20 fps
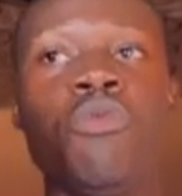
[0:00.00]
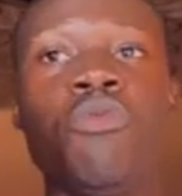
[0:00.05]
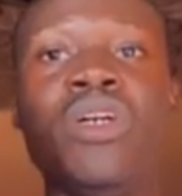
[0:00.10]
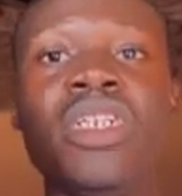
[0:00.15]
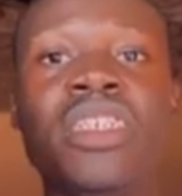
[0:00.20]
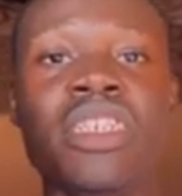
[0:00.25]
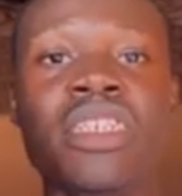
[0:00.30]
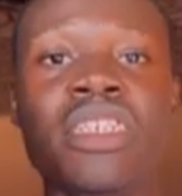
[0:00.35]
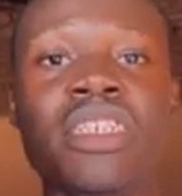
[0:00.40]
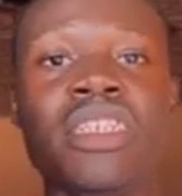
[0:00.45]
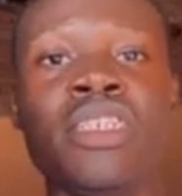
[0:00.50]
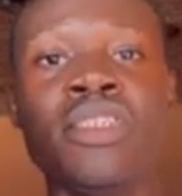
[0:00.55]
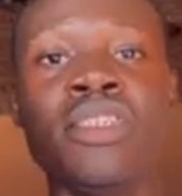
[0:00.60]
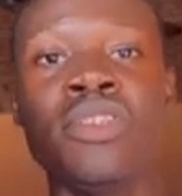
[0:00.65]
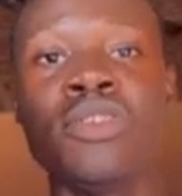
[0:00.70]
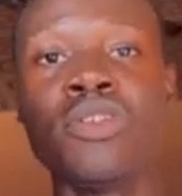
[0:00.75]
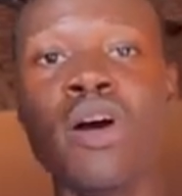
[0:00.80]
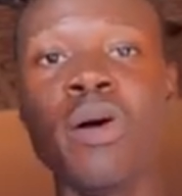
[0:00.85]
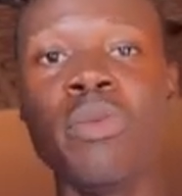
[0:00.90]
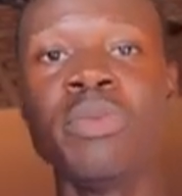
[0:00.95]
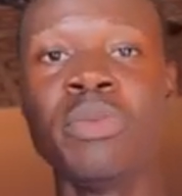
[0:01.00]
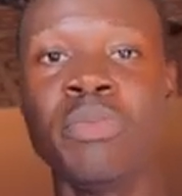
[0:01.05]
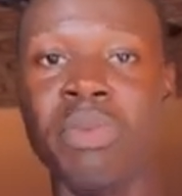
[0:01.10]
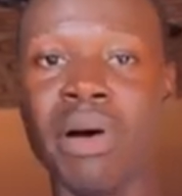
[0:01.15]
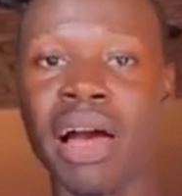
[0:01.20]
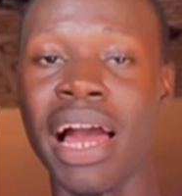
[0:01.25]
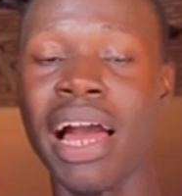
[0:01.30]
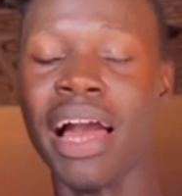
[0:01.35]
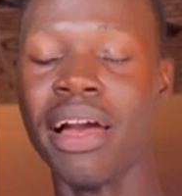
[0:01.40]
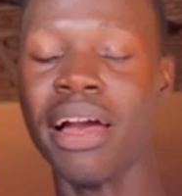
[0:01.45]
which is in drop
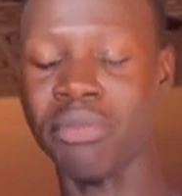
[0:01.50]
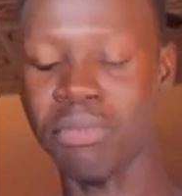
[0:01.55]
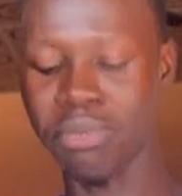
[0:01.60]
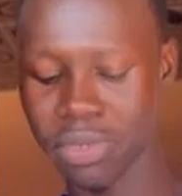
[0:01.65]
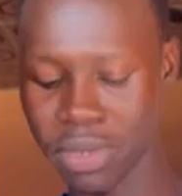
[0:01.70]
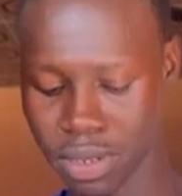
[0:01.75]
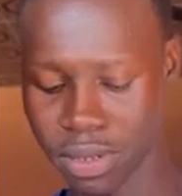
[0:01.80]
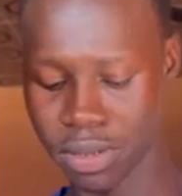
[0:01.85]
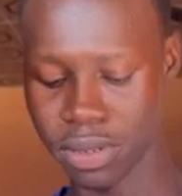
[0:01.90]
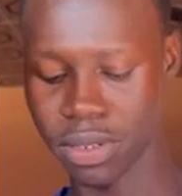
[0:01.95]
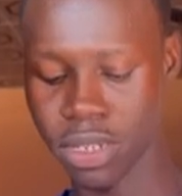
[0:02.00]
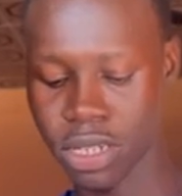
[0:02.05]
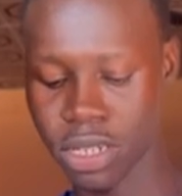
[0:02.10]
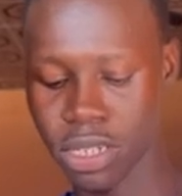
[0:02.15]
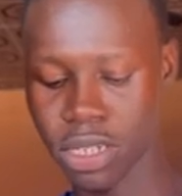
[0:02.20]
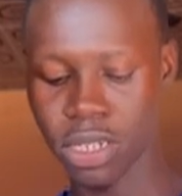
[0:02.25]
per mil.